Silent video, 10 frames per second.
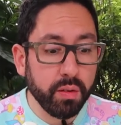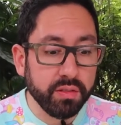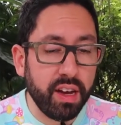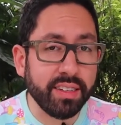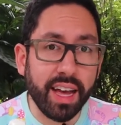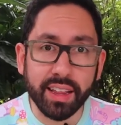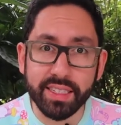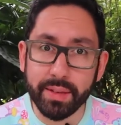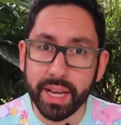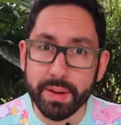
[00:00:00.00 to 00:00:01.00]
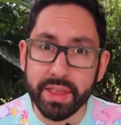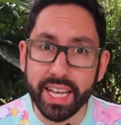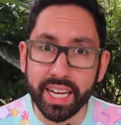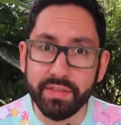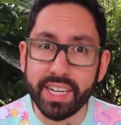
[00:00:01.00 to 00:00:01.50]
Not exactly something I would
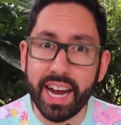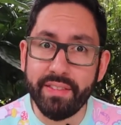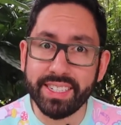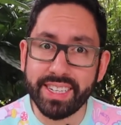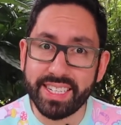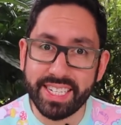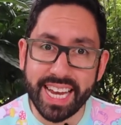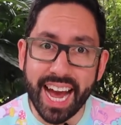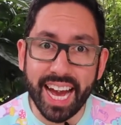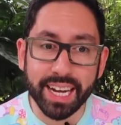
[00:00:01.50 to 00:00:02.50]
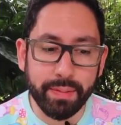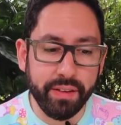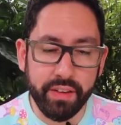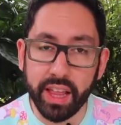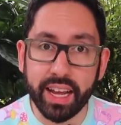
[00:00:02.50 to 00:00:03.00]
think of to have as a snack, but
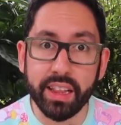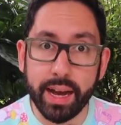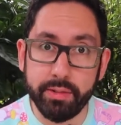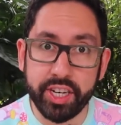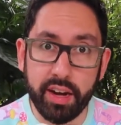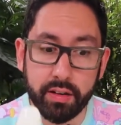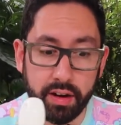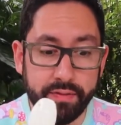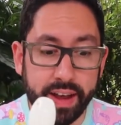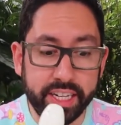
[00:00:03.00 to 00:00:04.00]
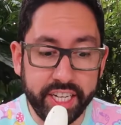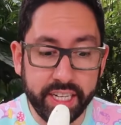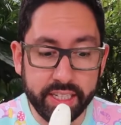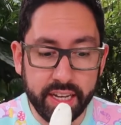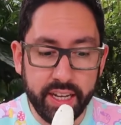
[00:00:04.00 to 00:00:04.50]
if you like clam chowder and
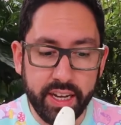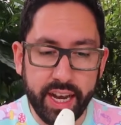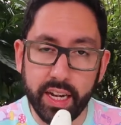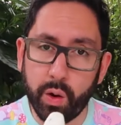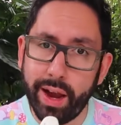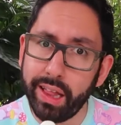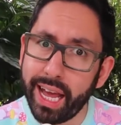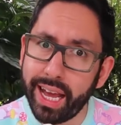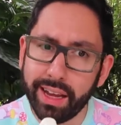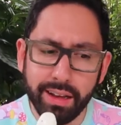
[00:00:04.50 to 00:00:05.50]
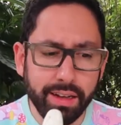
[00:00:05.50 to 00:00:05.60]
veggies and quail egg,